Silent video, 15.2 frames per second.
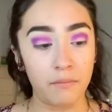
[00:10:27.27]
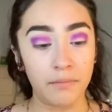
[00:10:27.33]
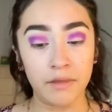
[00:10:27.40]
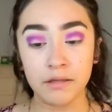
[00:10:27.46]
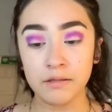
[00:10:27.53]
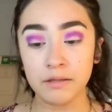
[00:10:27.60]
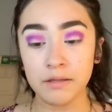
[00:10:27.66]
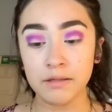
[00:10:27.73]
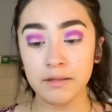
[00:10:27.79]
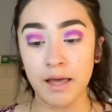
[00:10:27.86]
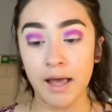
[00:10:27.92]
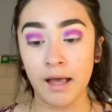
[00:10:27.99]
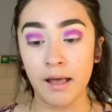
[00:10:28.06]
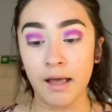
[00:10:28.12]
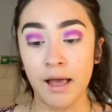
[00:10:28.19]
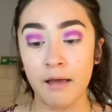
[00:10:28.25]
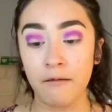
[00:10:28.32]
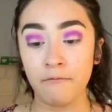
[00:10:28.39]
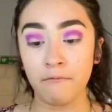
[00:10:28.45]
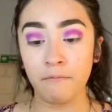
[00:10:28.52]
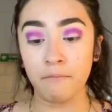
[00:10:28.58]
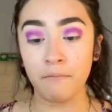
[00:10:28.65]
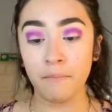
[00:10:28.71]
This is a
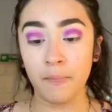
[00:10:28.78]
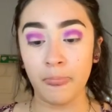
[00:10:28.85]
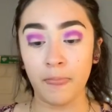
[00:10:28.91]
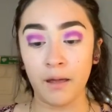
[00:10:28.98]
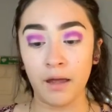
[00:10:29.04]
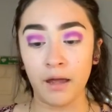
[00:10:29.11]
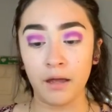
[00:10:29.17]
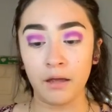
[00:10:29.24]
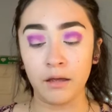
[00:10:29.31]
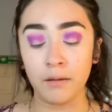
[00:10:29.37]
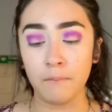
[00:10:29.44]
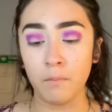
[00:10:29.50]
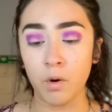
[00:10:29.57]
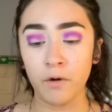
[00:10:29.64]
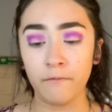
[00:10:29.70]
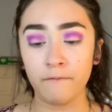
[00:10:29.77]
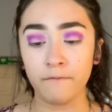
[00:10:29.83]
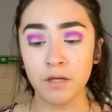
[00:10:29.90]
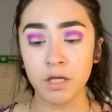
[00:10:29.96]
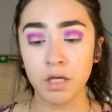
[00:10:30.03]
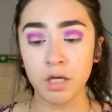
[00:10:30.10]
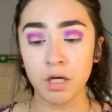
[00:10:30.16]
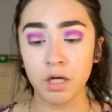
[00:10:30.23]

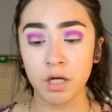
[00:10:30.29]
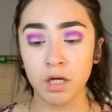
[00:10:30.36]
Morphe